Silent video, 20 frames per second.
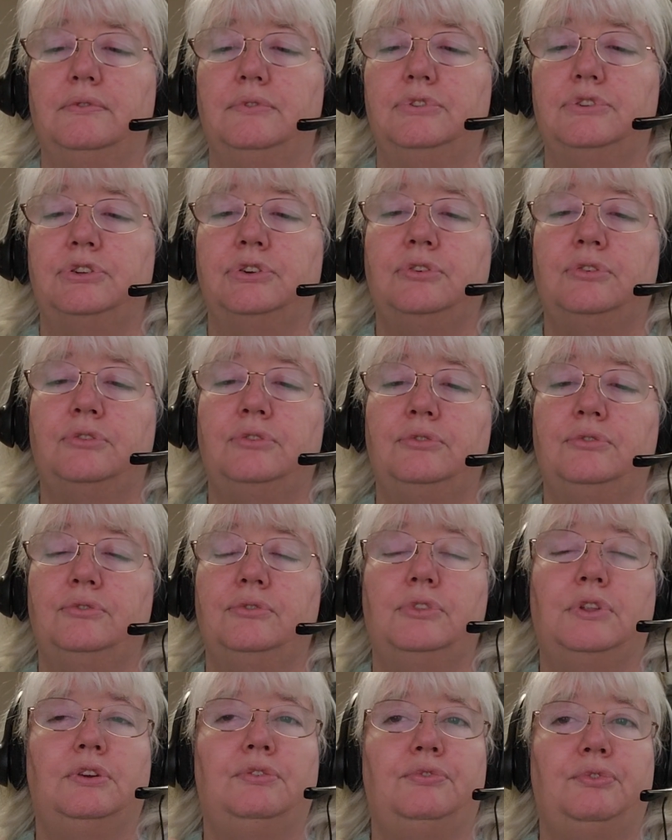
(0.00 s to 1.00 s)
so
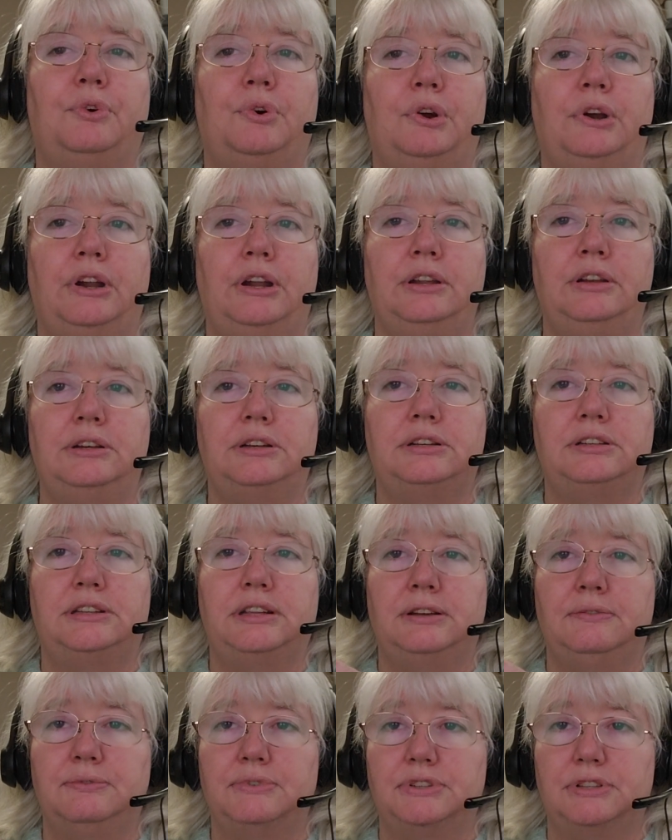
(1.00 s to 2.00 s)
the 4-inch
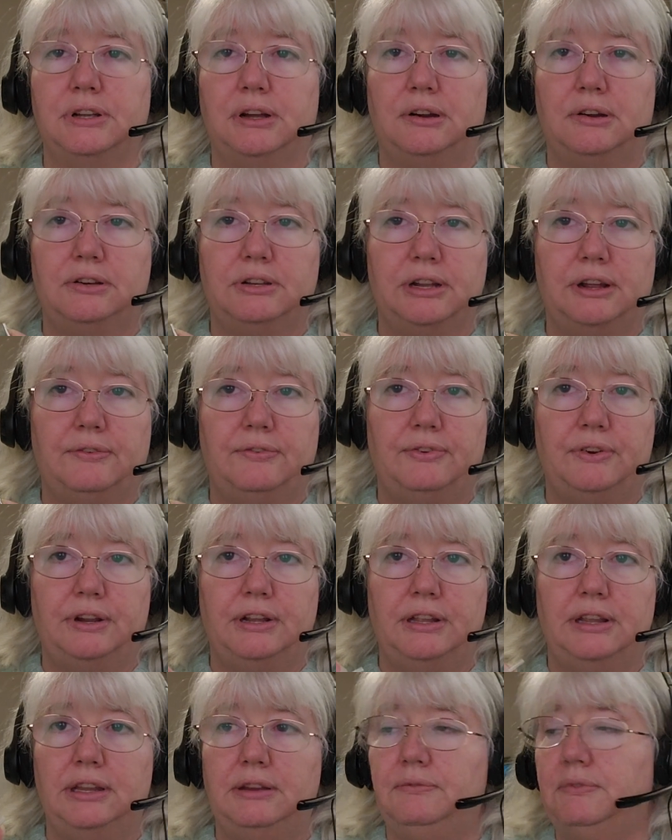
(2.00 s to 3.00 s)
tips are
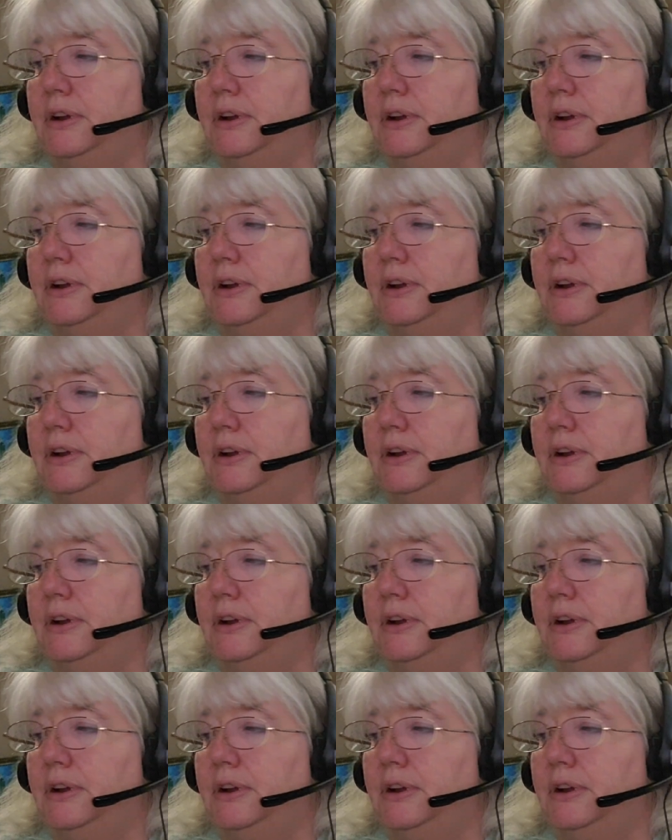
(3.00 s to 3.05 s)
definitely